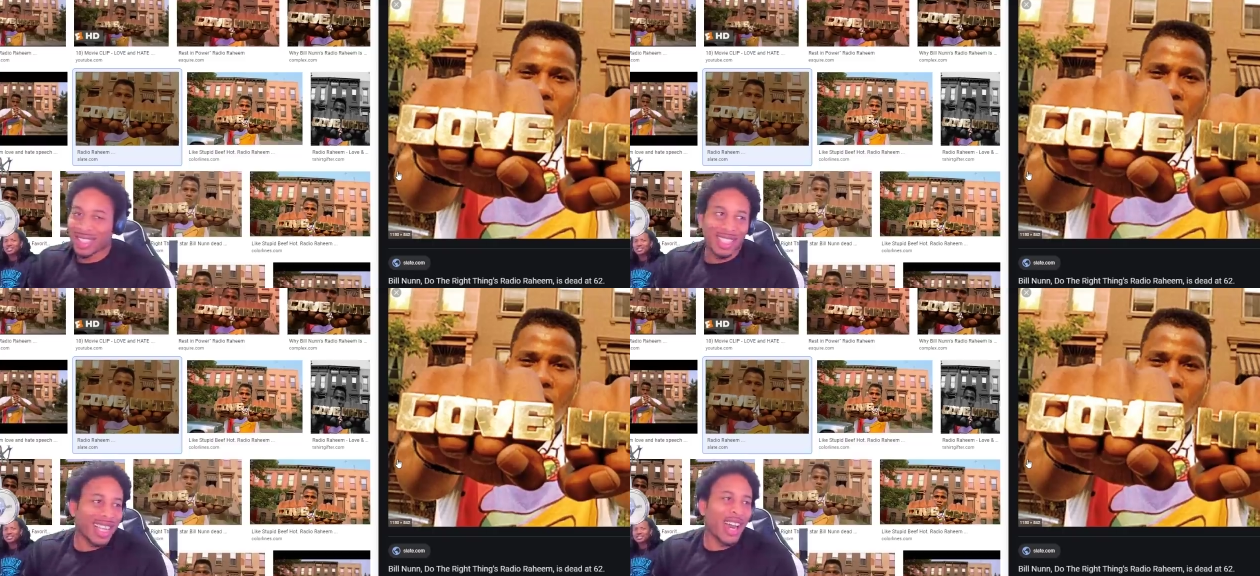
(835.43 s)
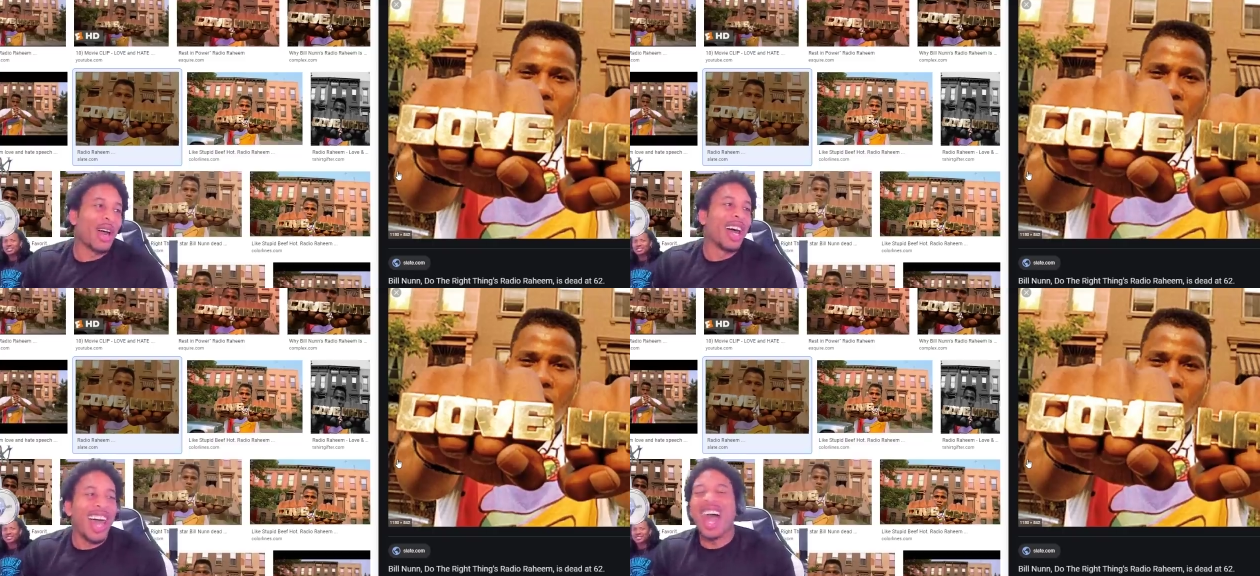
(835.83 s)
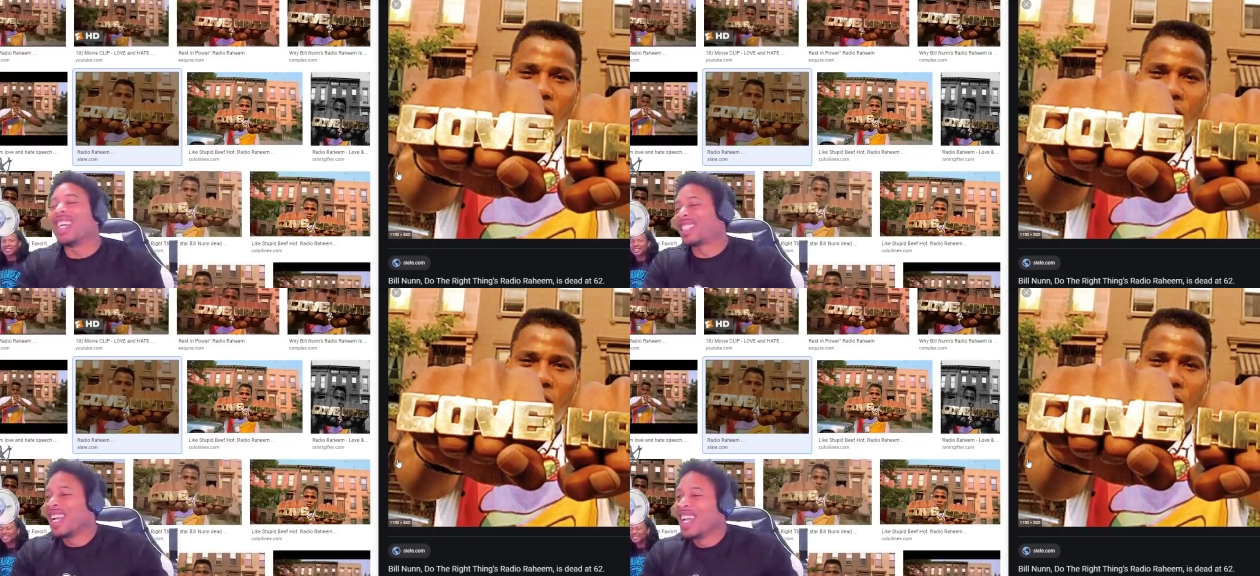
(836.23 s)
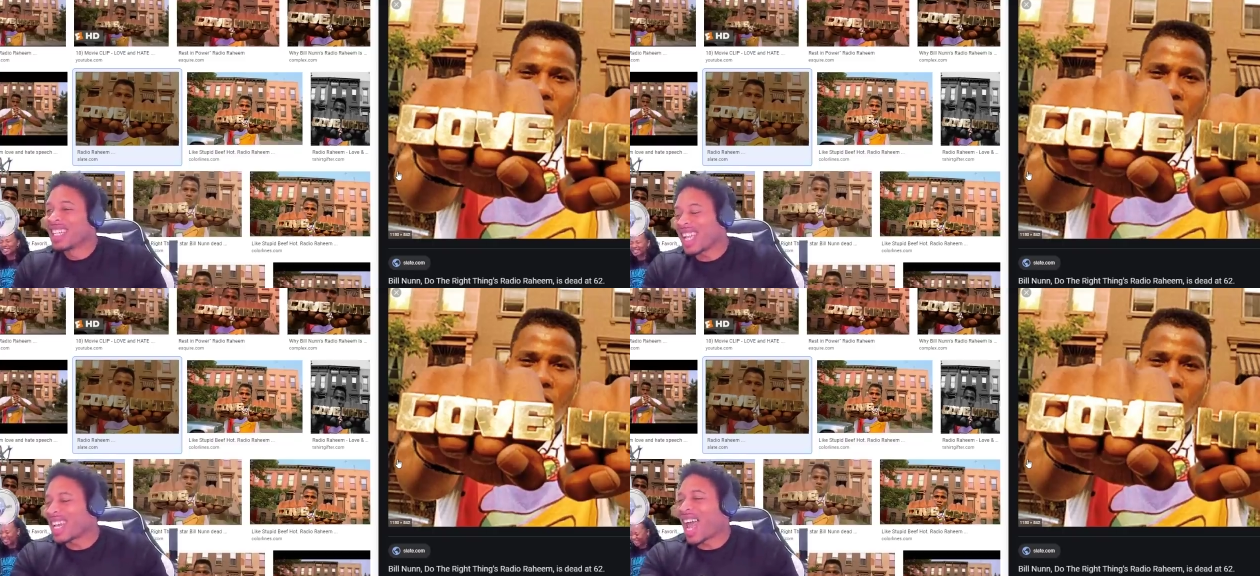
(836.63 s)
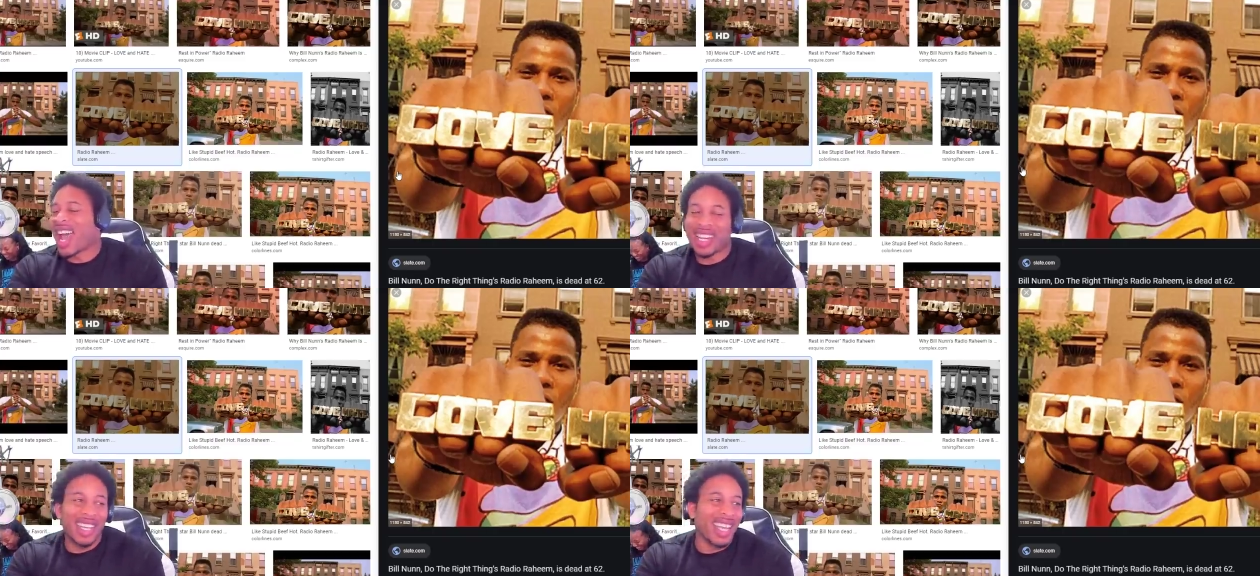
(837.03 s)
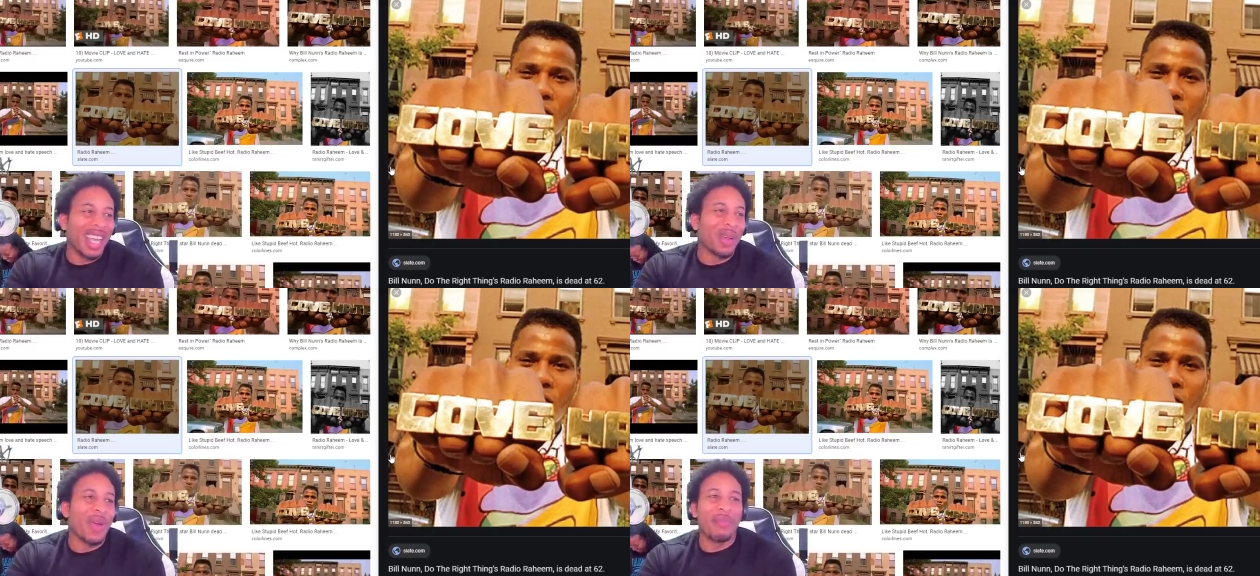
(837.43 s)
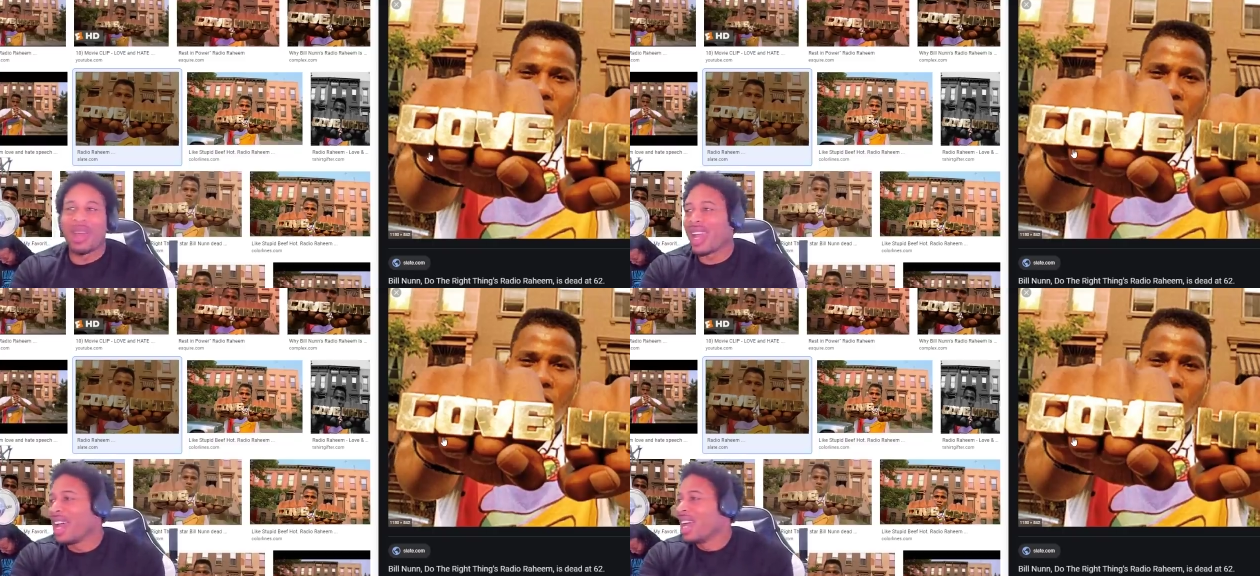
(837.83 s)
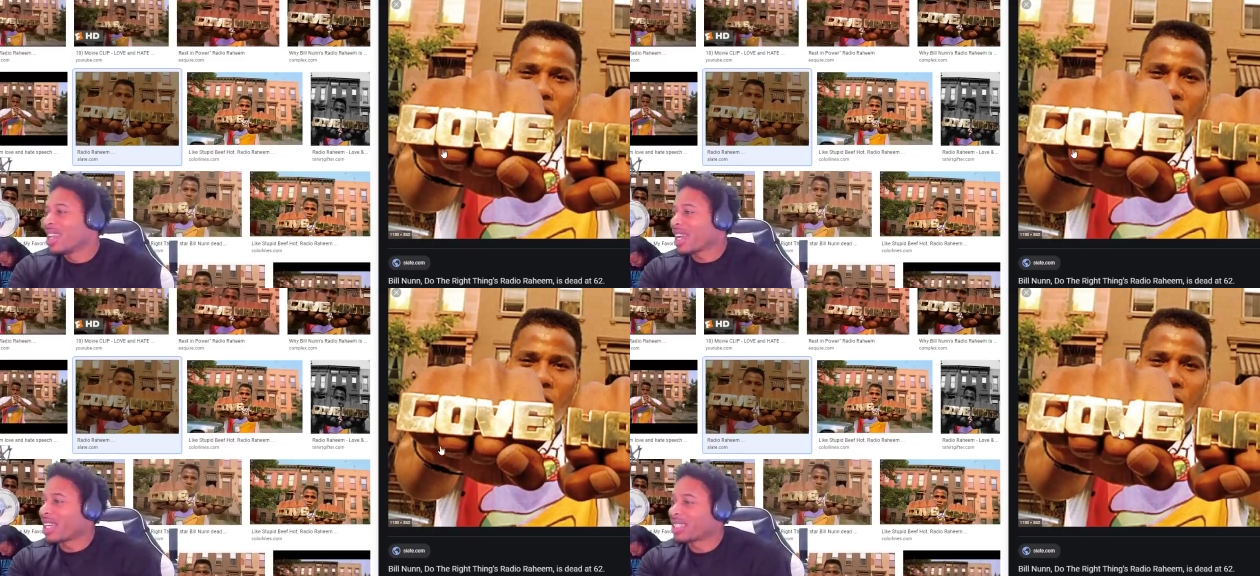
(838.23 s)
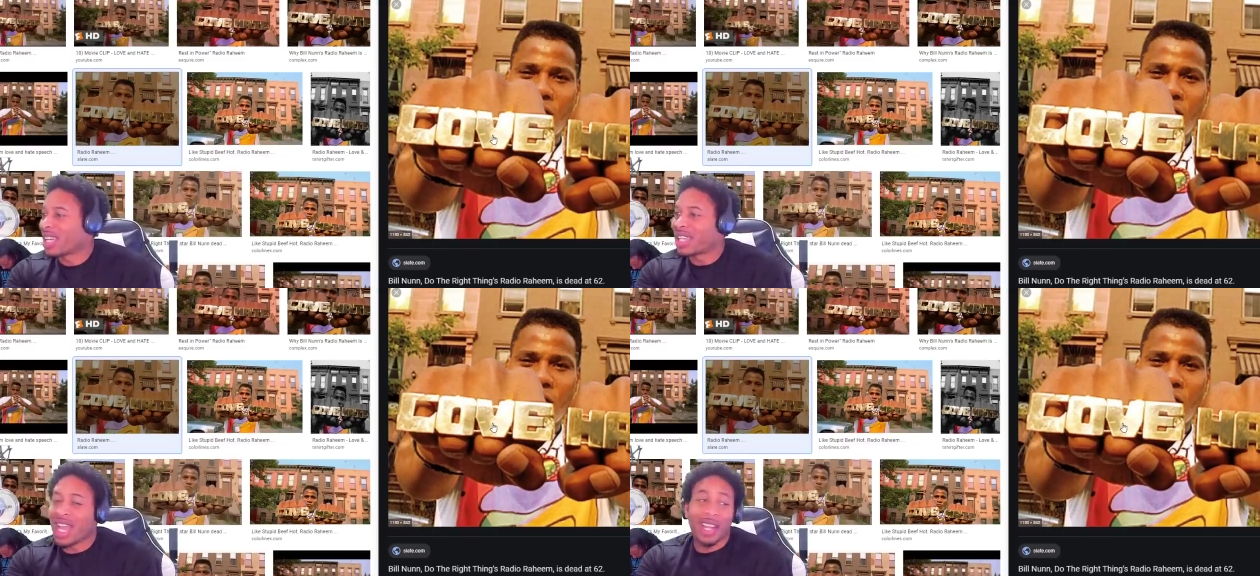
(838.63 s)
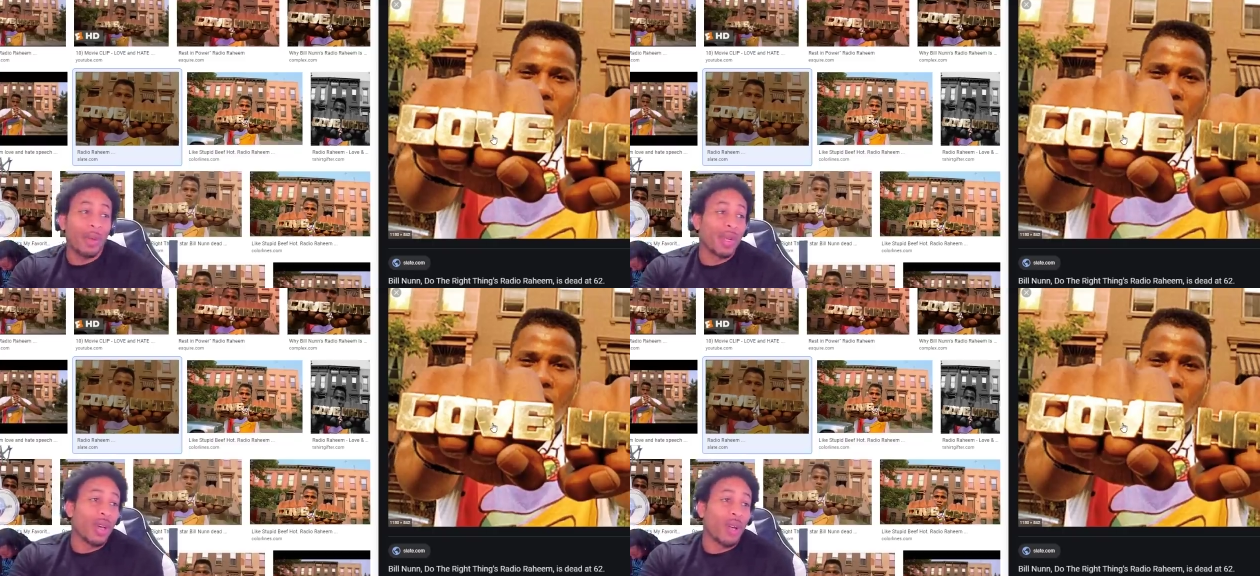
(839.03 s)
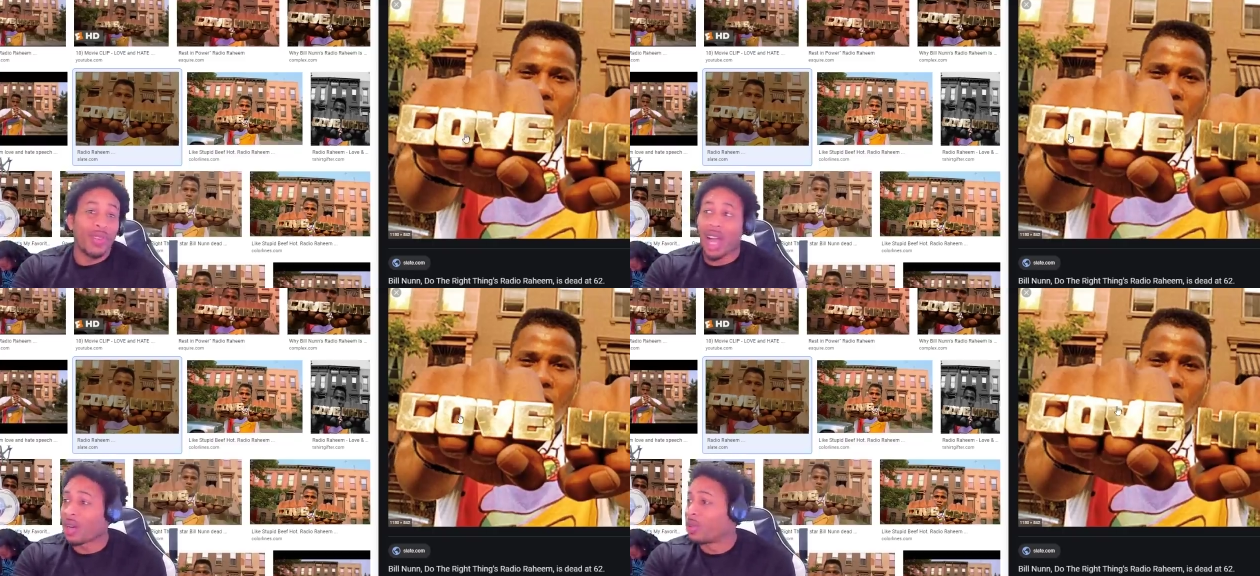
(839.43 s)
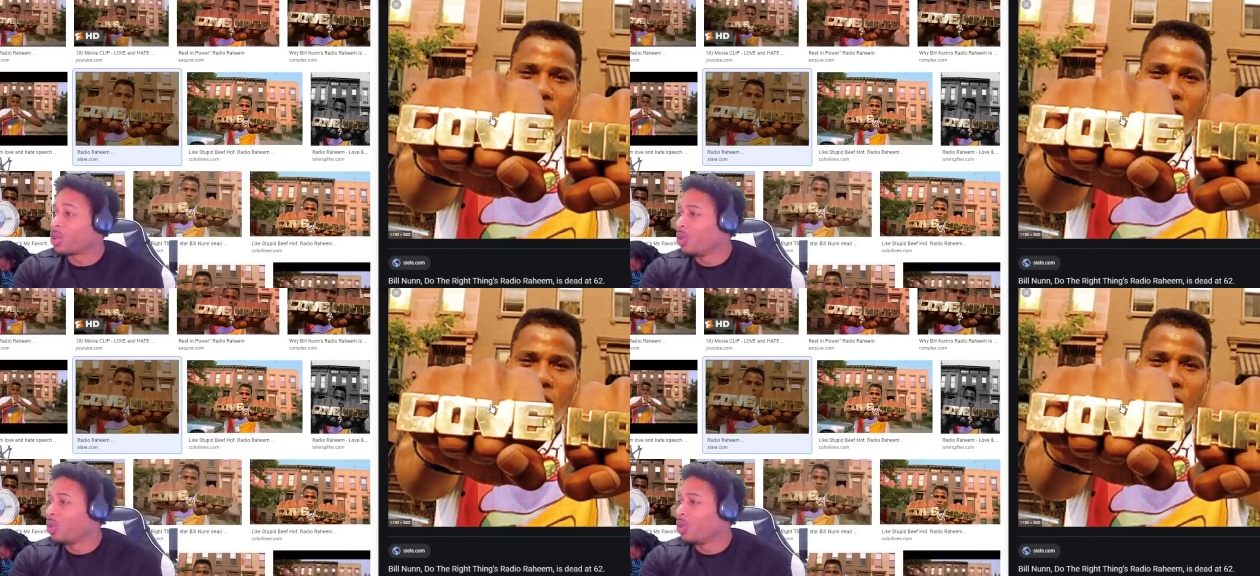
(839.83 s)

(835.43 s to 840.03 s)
Speaker 1: Girl, hush. Get out of here. Anyway, man, like I said, y'all let me know if y'all don't do